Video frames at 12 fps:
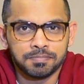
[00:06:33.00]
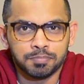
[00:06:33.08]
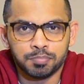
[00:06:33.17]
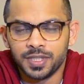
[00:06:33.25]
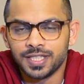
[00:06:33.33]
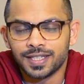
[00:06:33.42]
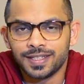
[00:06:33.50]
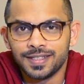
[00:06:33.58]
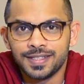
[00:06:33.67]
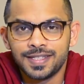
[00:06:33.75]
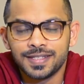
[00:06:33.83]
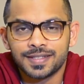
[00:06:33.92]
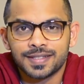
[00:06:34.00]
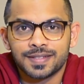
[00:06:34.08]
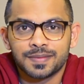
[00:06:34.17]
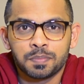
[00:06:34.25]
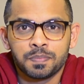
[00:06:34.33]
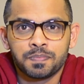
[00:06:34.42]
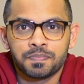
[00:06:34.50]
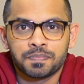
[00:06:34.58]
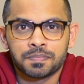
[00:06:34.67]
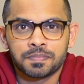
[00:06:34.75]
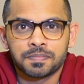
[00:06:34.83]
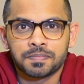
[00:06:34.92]
Being an Indian,
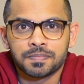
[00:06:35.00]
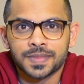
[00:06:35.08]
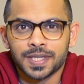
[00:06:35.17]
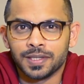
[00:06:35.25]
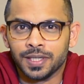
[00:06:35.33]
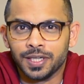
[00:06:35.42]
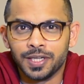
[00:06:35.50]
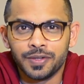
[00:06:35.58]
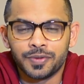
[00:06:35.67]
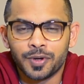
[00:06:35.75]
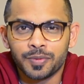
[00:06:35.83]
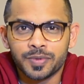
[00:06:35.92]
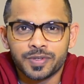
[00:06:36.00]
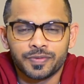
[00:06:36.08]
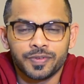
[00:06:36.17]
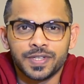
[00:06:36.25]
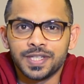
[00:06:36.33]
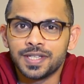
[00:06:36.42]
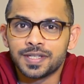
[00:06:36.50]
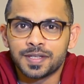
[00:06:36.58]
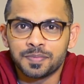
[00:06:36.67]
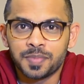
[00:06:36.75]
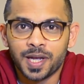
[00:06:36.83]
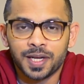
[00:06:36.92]
lived almost 15 years
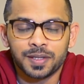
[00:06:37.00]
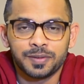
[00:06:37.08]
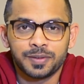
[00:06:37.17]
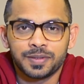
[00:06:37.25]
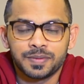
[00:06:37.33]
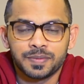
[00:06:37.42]
in Bangalore,